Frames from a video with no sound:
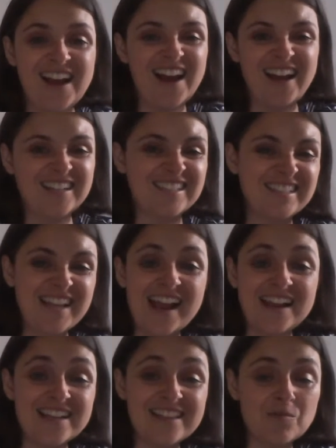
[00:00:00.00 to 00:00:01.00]

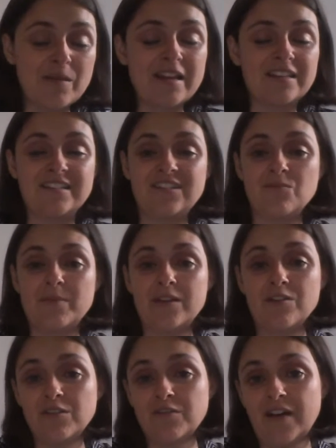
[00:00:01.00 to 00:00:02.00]
understanding that we can still be
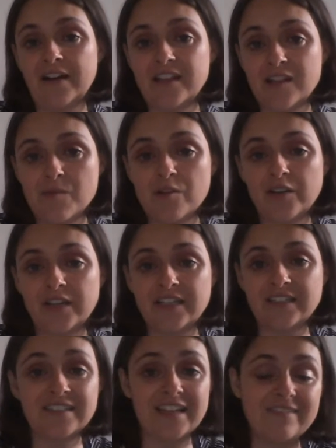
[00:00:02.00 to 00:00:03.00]
unified
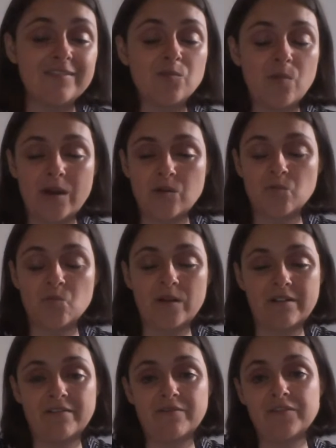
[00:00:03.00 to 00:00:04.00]
communities even when
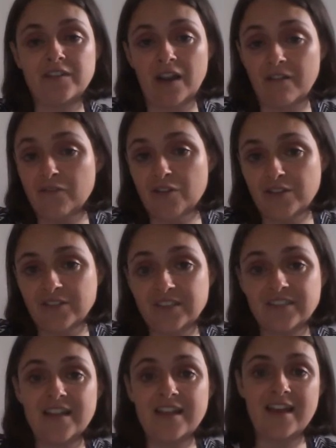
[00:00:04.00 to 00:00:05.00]
we're of diverse